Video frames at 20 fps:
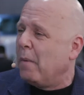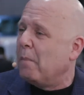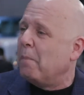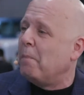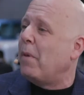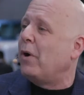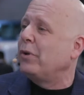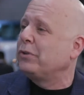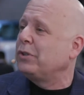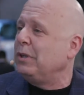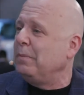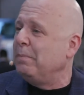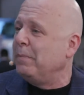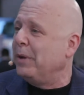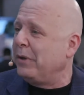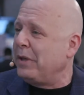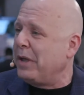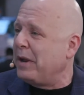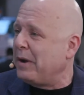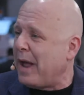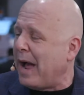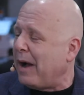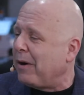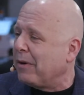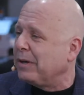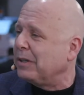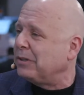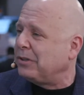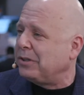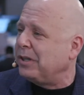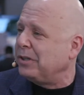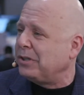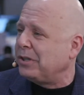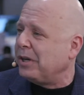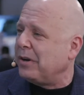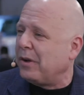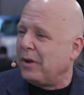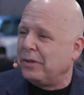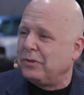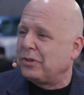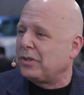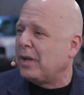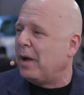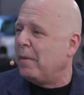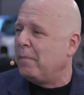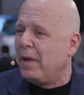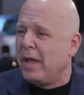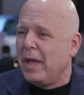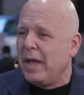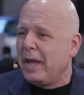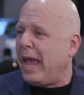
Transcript: multi-million-dollar decision on some